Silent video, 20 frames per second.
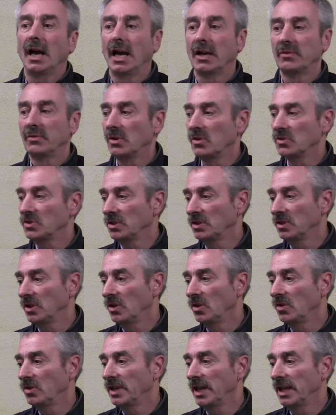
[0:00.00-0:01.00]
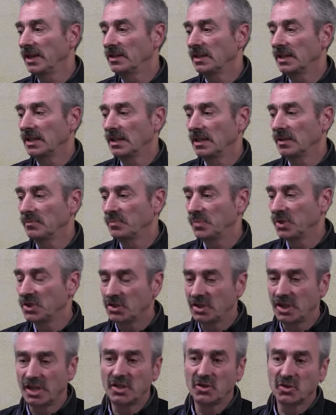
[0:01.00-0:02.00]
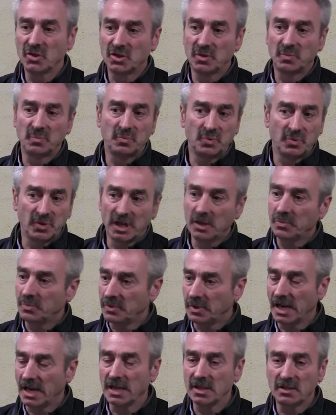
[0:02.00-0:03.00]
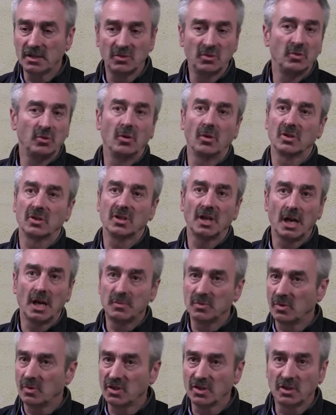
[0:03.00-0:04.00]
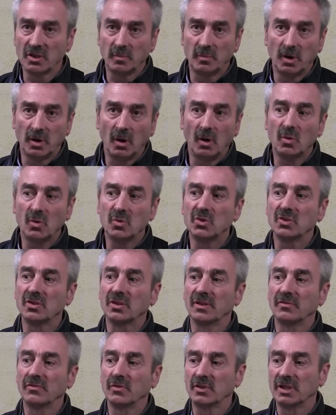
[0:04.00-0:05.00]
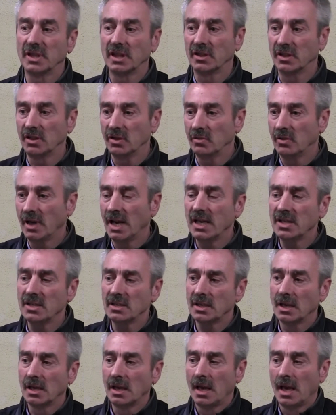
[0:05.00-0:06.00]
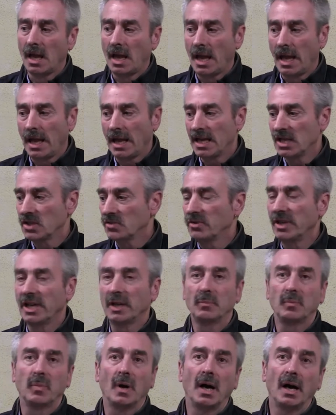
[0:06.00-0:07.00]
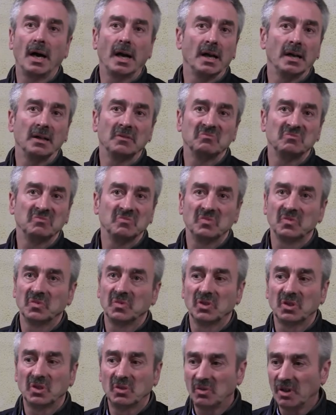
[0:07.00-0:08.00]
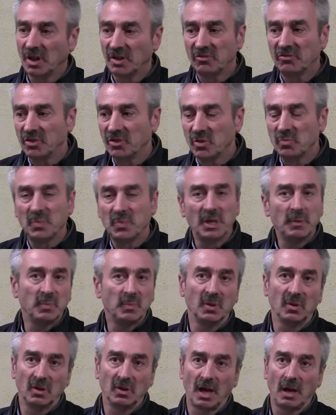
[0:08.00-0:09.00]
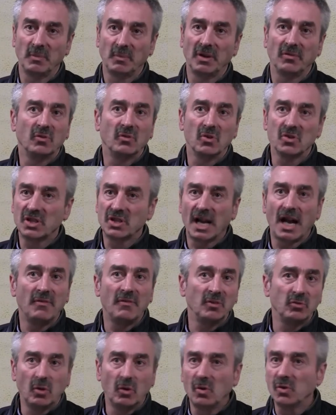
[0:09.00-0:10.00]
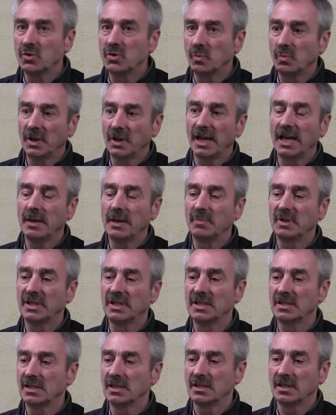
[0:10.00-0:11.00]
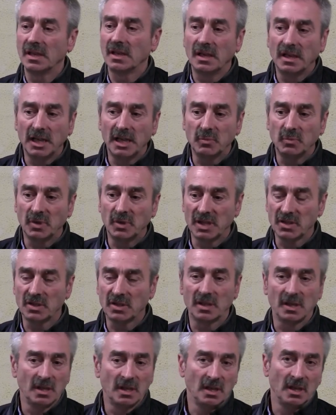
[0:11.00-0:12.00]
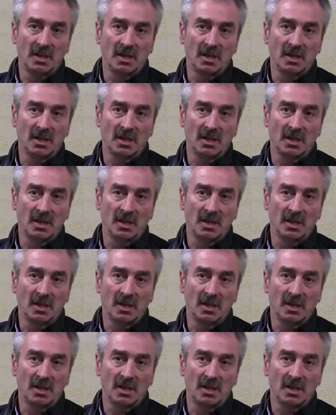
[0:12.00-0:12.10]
And we also know that the prestigious print press, New York Times, Washington Post, if you take the US, is read by quite a few people. I mean, of course, they have a role to play, but this is an elite press.